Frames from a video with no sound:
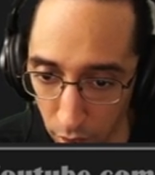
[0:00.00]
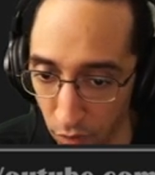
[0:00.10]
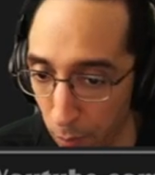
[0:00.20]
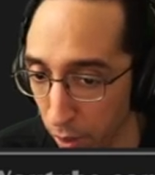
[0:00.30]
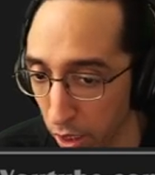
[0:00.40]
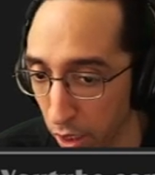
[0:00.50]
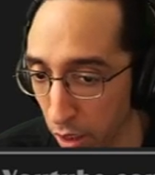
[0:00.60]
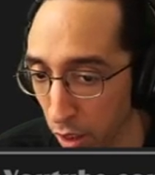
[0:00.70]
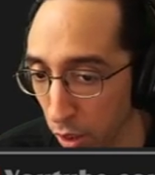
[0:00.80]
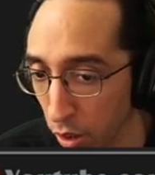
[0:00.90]
If I play
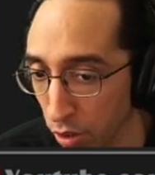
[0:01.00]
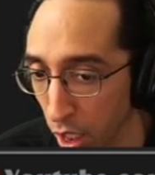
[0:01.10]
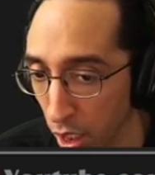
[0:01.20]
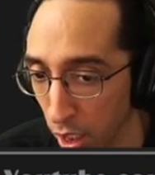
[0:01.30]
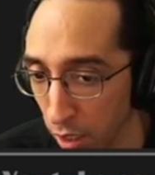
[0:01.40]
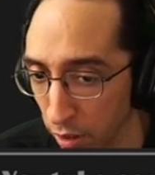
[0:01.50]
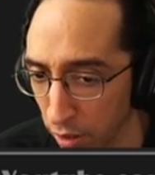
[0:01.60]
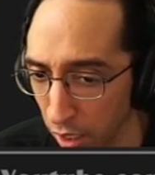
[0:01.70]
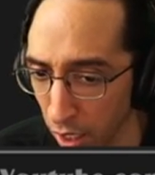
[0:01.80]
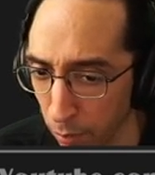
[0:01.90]
here, he'll Atari and
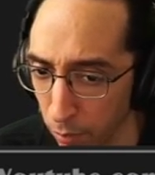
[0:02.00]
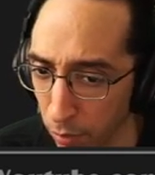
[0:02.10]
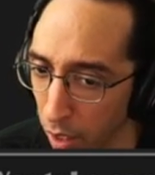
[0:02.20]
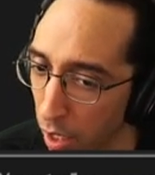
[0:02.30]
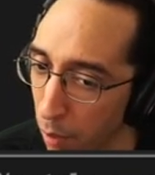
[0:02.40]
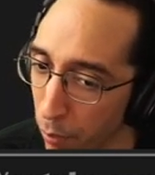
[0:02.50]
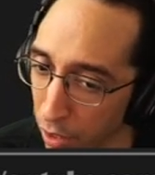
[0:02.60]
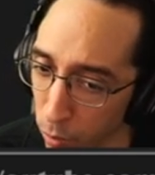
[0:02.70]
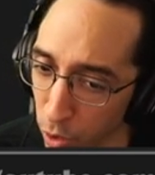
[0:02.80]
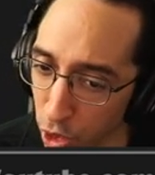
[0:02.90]
extend up, but it
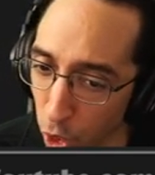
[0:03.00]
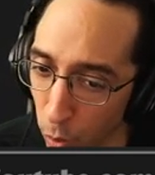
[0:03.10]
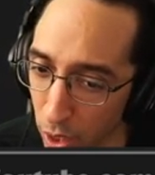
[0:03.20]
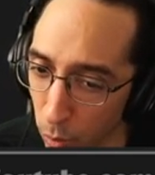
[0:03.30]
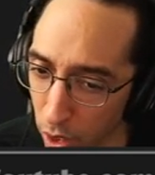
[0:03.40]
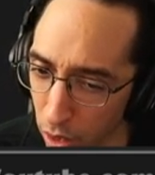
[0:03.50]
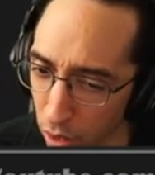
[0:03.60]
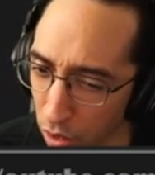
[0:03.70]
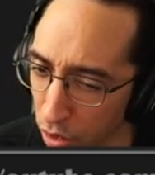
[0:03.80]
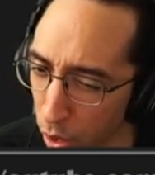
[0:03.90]
doesn't really go
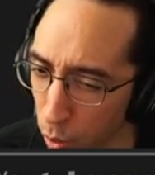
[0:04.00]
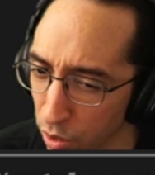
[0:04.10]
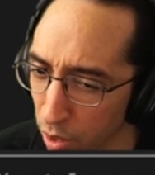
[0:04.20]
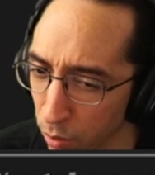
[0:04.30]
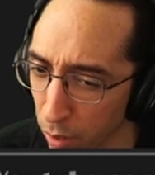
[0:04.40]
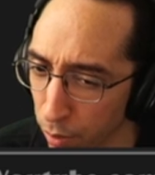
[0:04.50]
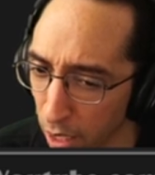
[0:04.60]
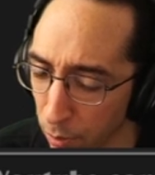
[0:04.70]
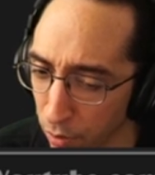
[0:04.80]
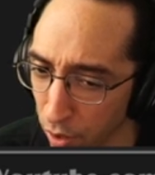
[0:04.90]
anywhere, so it's not really a
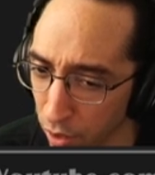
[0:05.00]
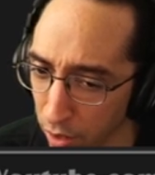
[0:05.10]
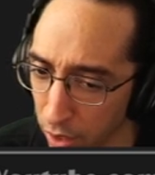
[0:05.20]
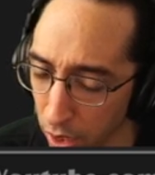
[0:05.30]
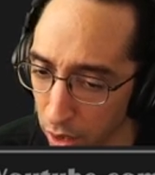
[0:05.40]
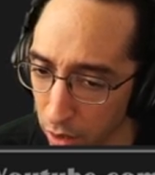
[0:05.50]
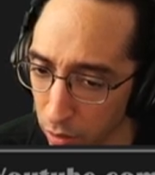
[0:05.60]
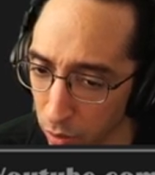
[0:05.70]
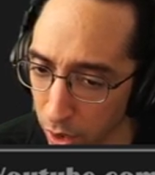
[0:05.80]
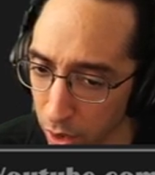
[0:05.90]
problem as far as I can tell,
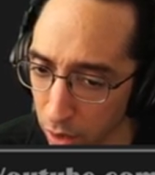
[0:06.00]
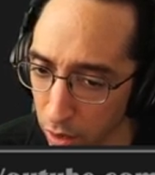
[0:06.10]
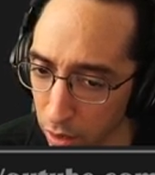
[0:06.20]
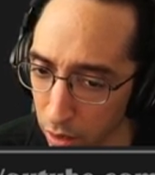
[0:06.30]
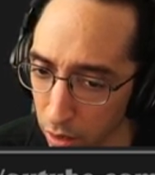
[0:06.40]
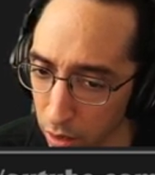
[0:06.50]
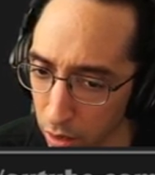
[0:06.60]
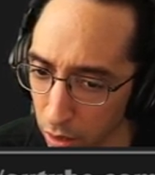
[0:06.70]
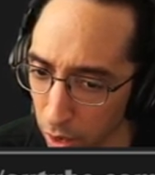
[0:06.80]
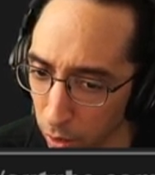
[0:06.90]
right?
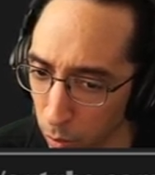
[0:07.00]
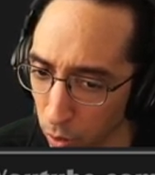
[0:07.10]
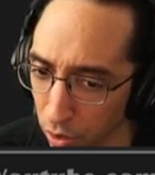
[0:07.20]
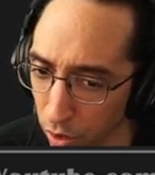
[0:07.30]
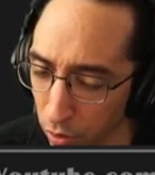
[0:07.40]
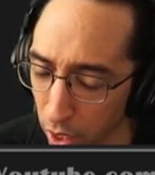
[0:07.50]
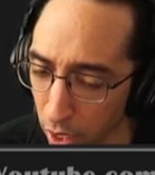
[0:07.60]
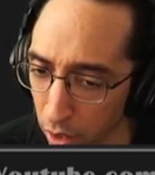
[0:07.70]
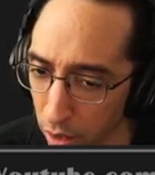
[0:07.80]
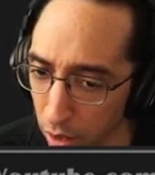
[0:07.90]
Like where's the
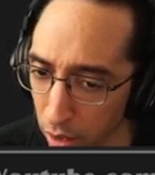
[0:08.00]
threat?